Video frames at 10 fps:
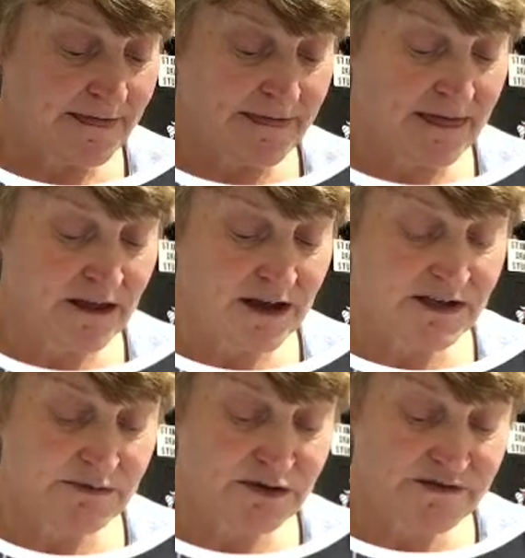Okay,
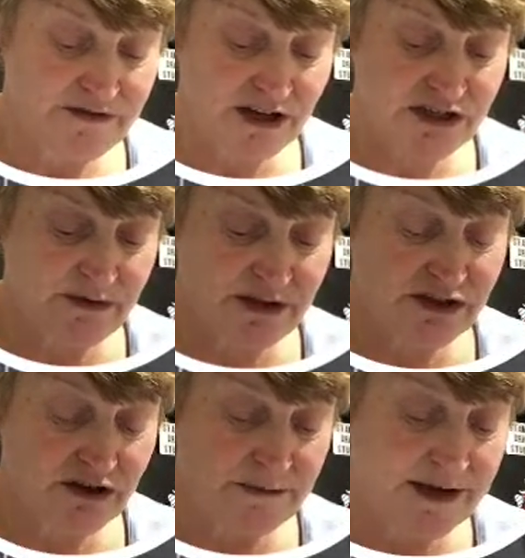so I'm just flush with the
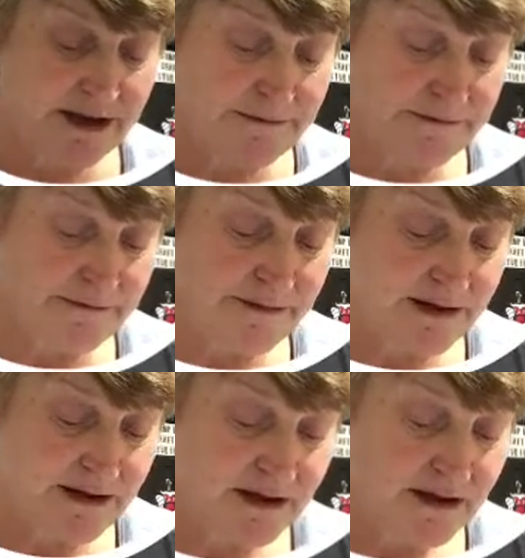top here,
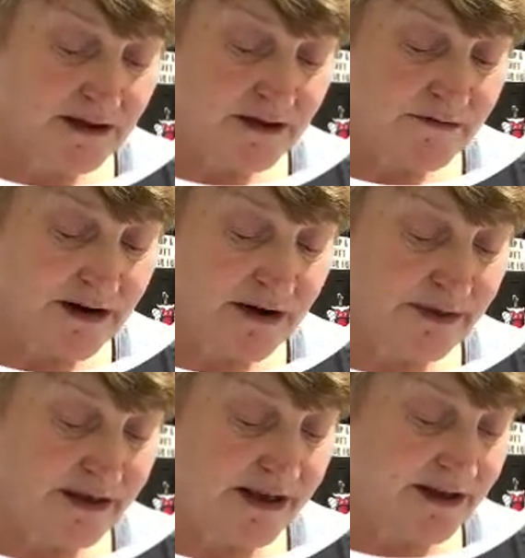round
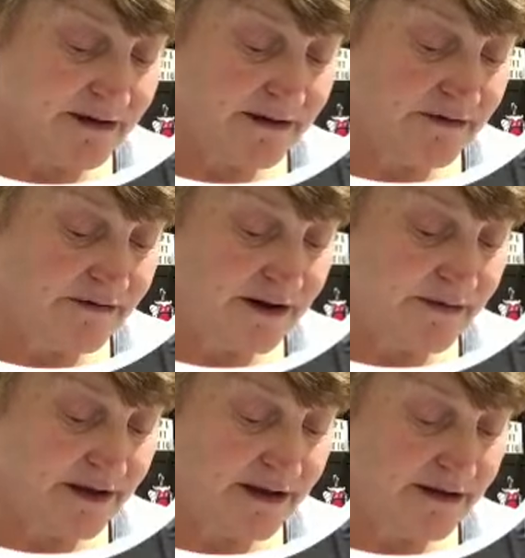there and
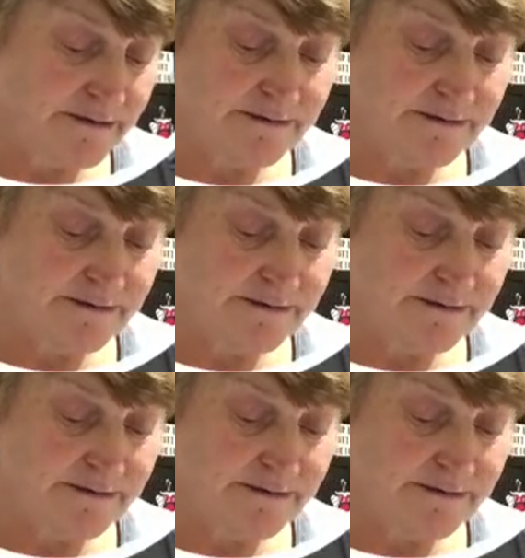round there.